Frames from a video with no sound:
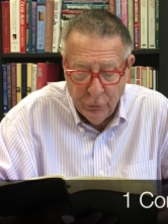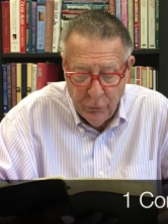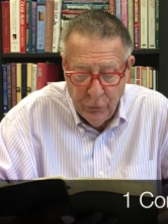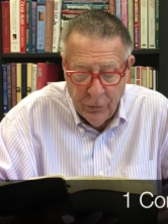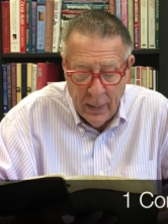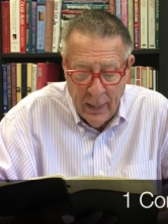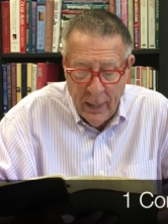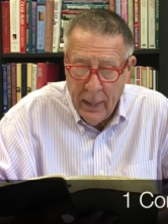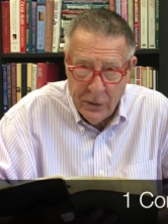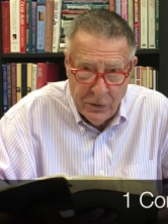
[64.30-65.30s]
truth
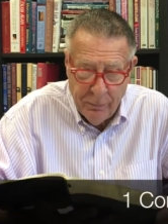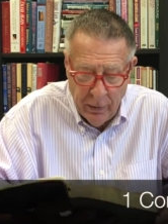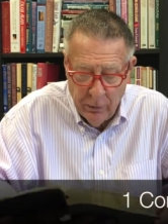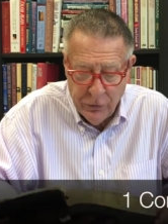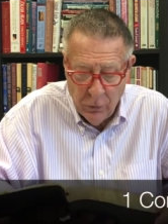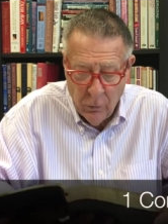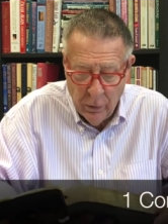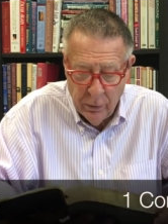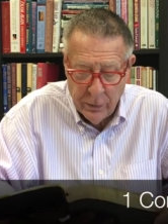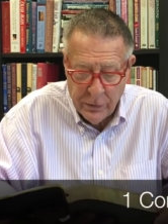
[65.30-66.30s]
in spiritual
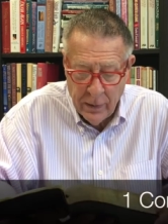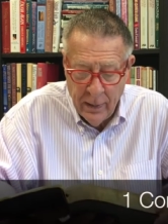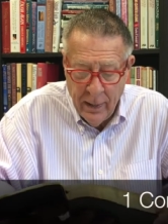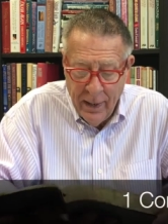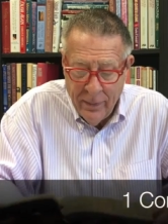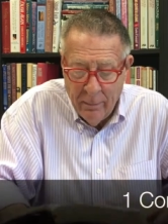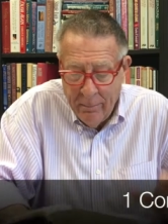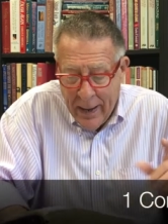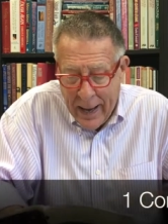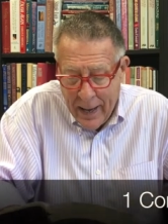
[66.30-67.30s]
words. The
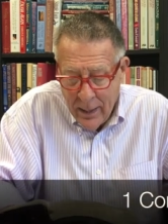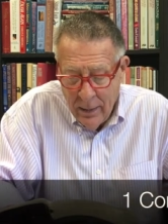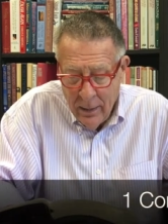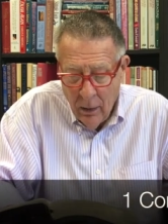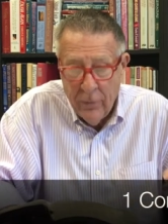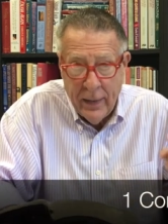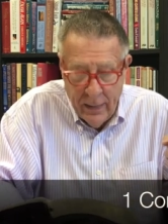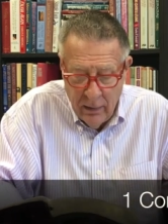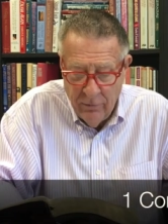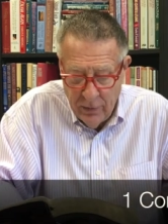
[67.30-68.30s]
man or the
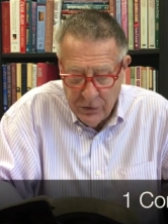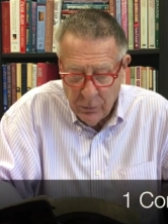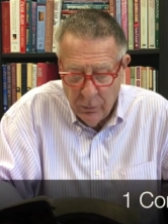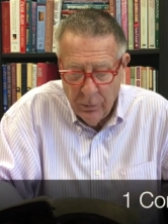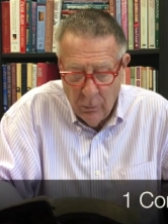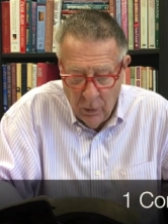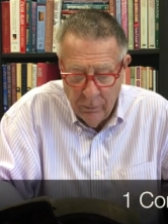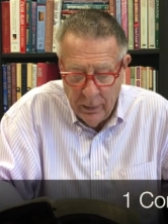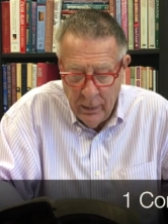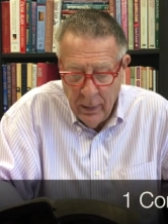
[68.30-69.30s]
individual, the
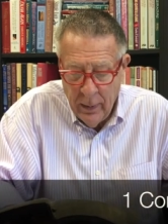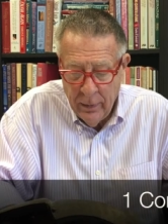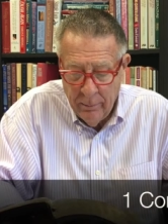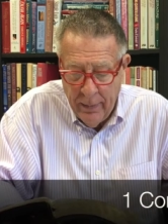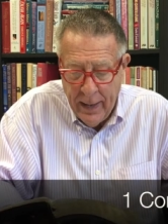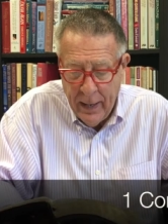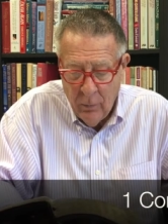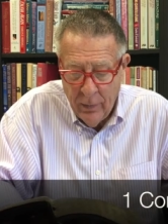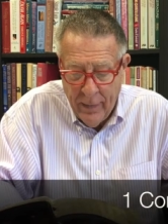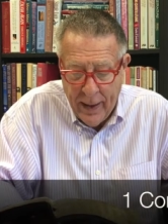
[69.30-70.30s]
woman, the
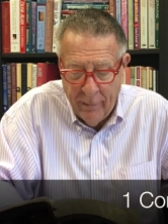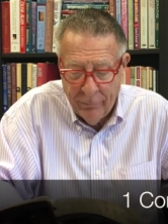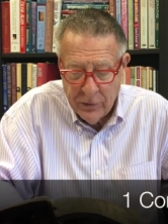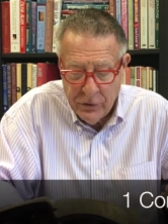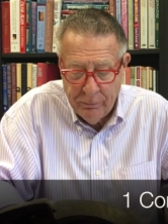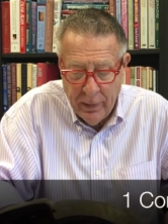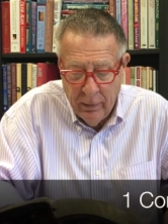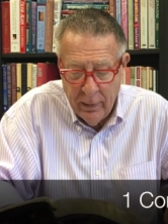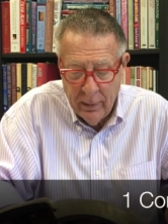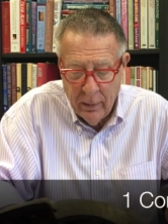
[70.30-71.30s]
man without the
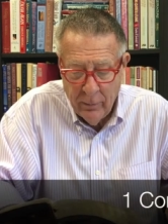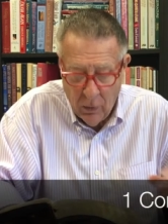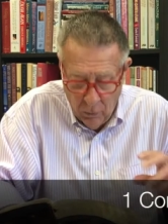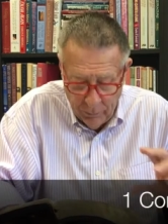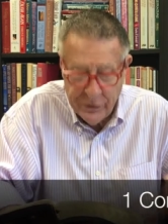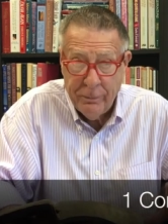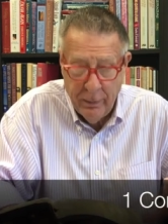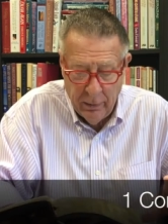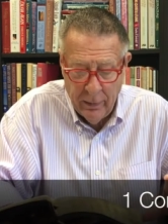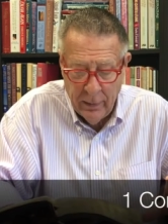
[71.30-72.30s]
Spirit, the Holy
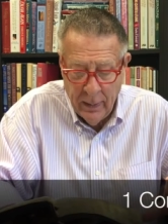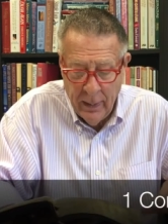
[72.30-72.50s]
Spirit,